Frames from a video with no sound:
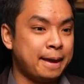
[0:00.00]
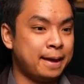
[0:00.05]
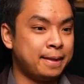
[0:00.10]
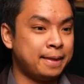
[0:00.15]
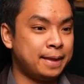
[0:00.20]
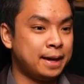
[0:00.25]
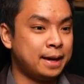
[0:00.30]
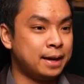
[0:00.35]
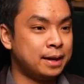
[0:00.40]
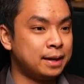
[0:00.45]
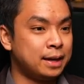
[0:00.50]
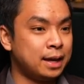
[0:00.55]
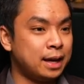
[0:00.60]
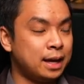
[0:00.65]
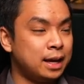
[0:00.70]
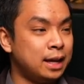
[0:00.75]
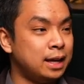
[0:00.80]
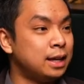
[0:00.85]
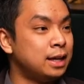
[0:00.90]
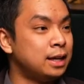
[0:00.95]
and then
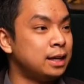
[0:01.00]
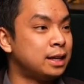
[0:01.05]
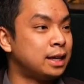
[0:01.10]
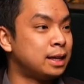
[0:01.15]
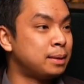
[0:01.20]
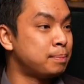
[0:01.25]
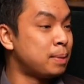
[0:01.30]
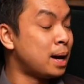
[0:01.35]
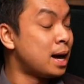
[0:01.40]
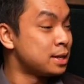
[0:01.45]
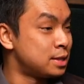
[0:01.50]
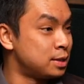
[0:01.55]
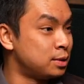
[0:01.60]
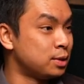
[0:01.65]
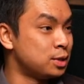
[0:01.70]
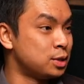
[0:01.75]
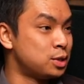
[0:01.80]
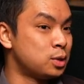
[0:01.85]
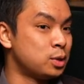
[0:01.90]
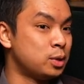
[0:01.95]
he passed
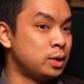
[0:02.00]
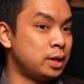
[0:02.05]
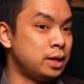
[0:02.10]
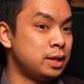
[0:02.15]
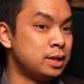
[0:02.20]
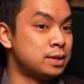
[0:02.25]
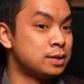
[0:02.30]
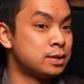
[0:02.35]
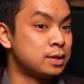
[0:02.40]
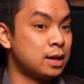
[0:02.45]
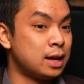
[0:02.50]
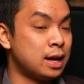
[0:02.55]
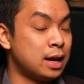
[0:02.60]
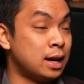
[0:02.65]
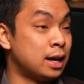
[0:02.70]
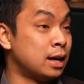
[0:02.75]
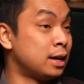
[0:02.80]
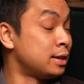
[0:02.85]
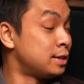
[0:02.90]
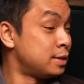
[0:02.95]
it on to his
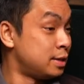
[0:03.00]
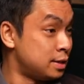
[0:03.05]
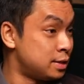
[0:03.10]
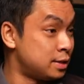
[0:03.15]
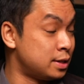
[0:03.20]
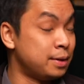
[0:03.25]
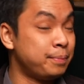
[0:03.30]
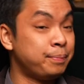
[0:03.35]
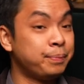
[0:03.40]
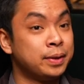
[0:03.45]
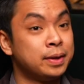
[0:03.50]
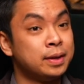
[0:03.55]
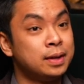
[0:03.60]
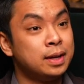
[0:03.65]
uh, sister,